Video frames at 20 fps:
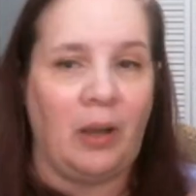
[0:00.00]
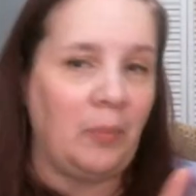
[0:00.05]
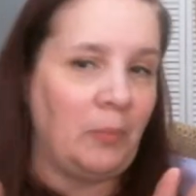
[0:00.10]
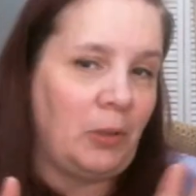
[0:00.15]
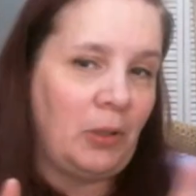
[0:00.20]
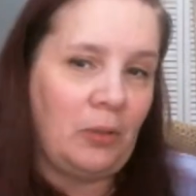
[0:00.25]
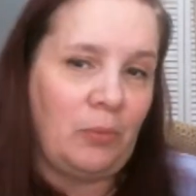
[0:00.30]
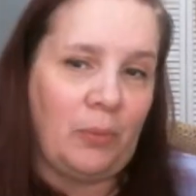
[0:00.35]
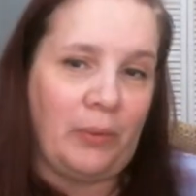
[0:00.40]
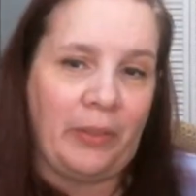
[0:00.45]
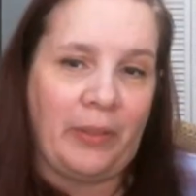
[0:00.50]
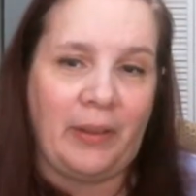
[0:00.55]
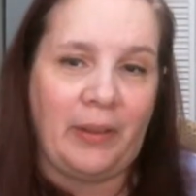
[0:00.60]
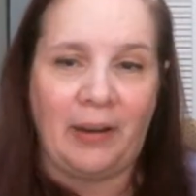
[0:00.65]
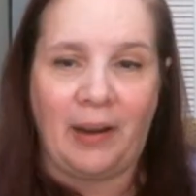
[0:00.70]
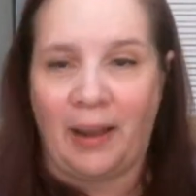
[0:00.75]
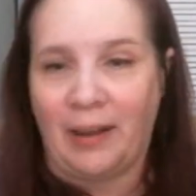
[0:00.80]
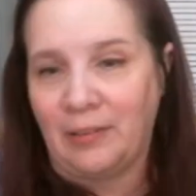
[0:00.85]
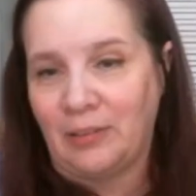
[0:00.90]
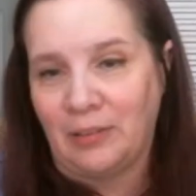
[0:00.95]
I'm good with it.
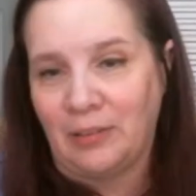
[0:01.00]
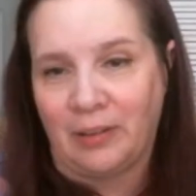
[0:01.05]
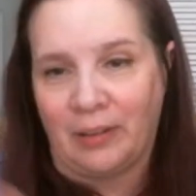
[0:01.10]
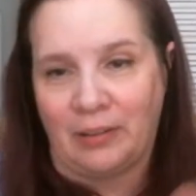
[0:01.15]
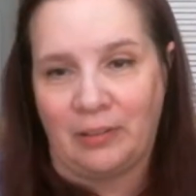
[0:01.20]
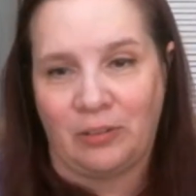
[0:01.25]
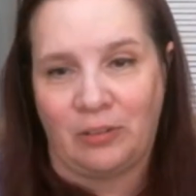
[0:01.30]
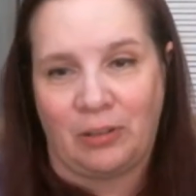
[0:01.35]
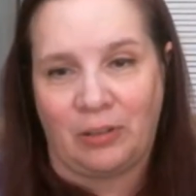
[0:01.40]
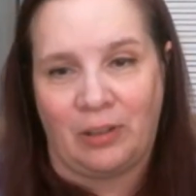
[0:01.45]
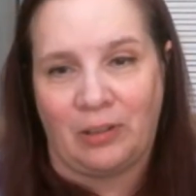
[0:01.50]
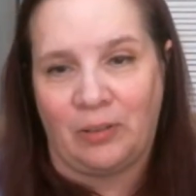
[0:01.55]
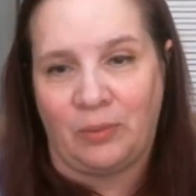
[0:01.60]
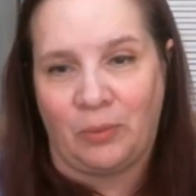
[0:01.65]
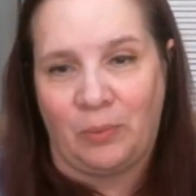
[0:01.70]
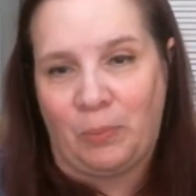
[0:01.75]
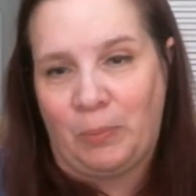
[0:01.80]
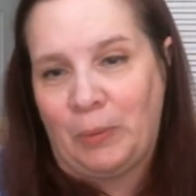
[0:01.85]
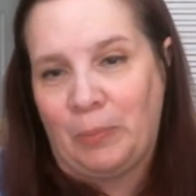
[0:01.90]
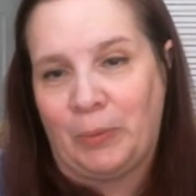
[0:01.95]
I just like to share this
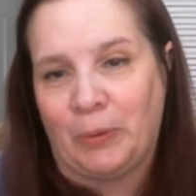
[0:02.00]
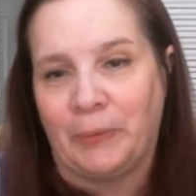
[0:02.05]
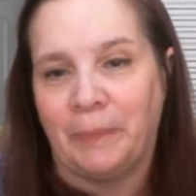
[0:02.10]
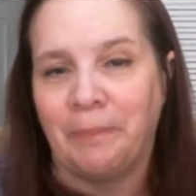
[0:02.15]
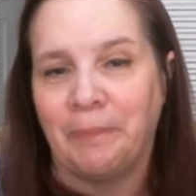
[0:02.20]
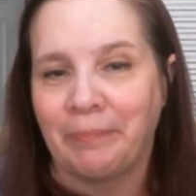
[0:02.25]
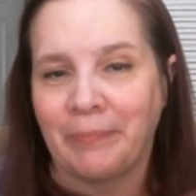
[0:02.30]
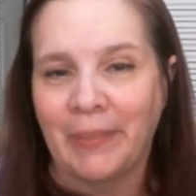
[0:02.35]
with people.